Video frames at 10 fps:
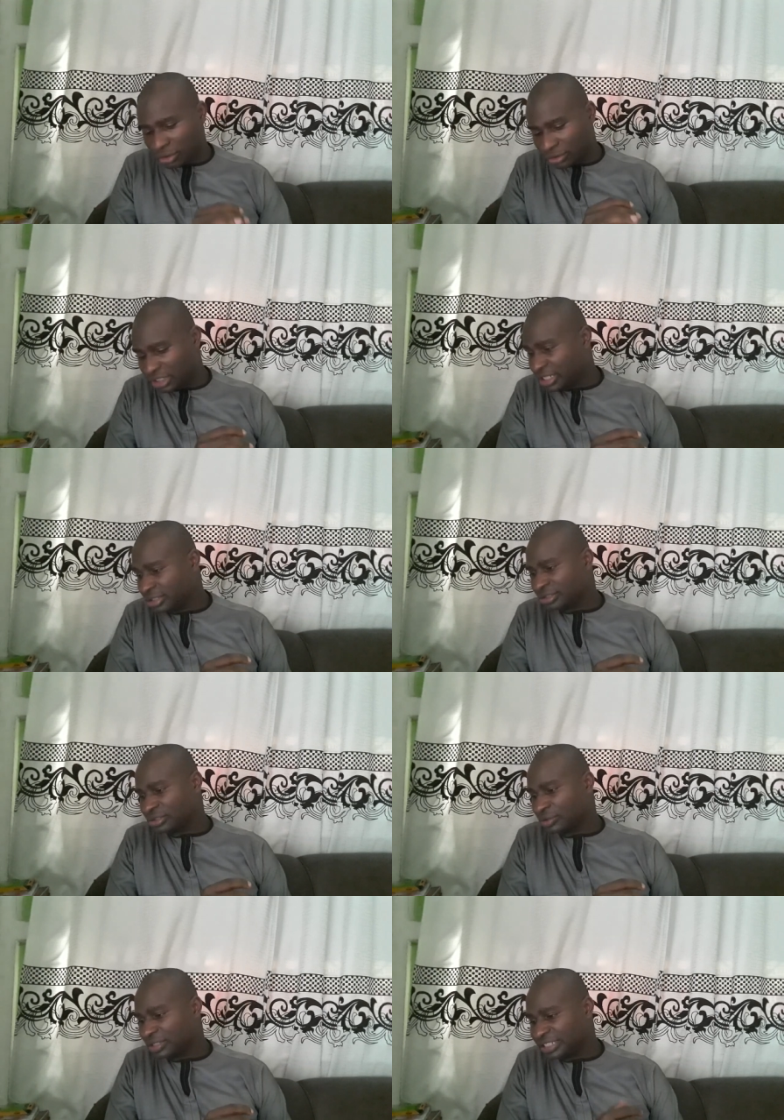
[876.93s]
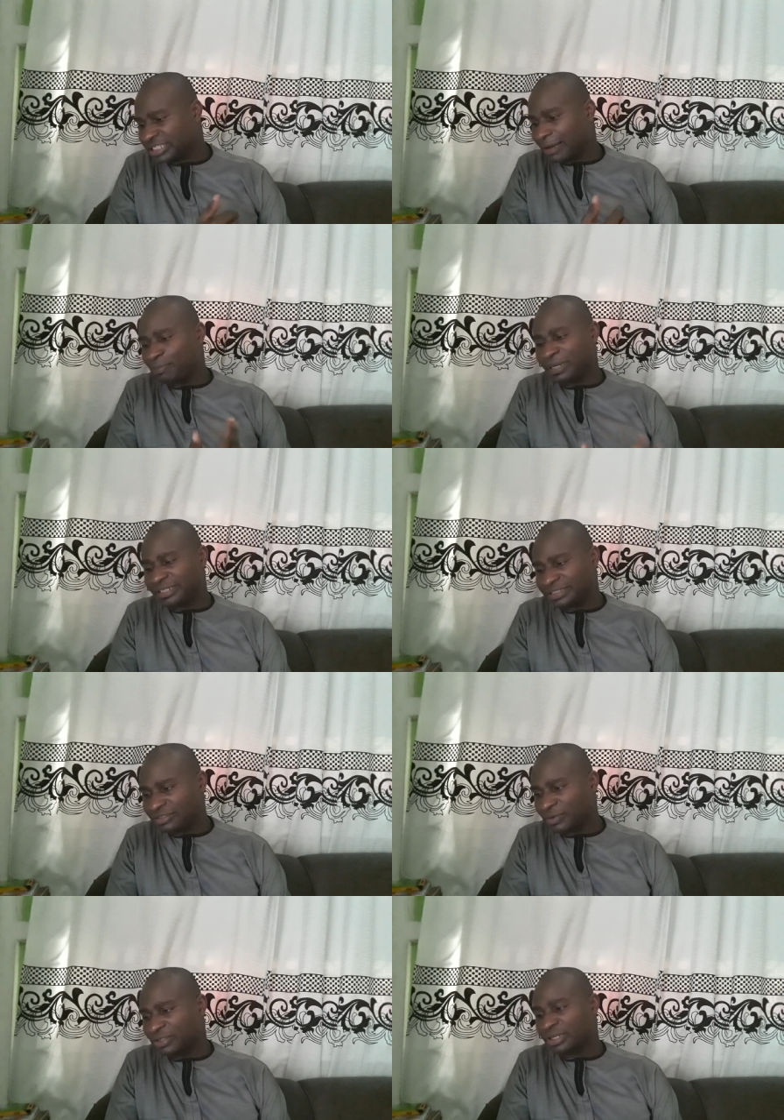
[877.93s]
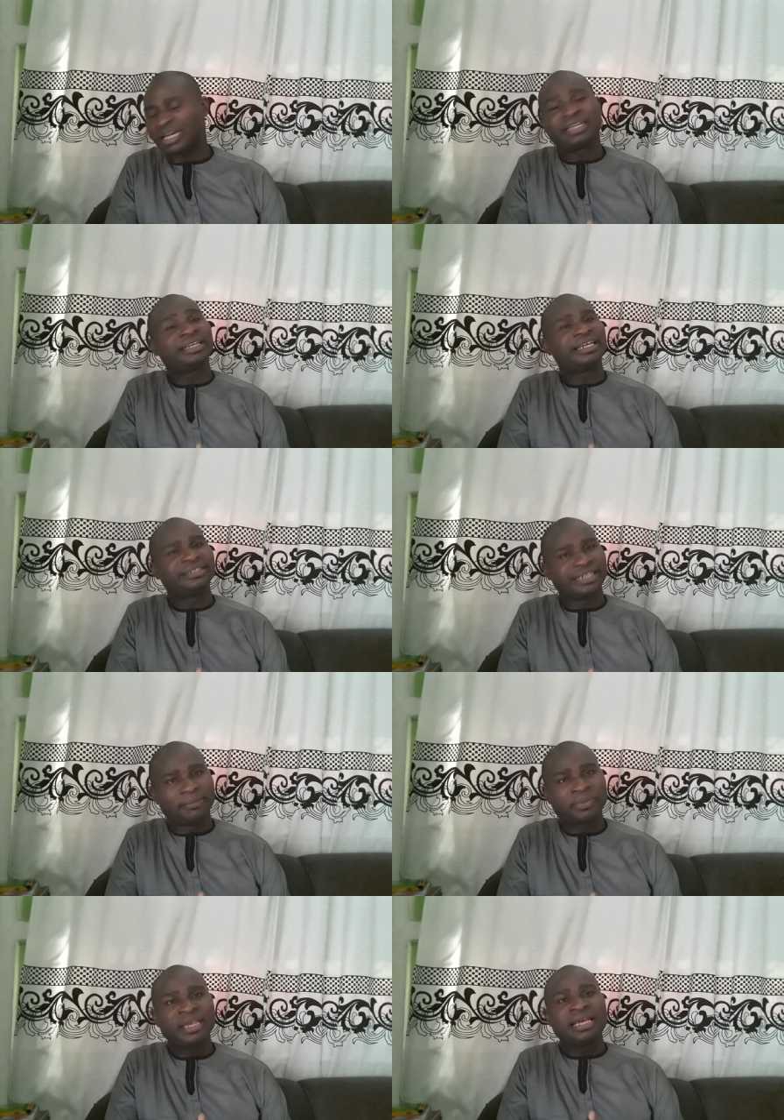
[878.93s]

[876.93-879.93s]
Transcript: Okay, so these are places where you can learn them.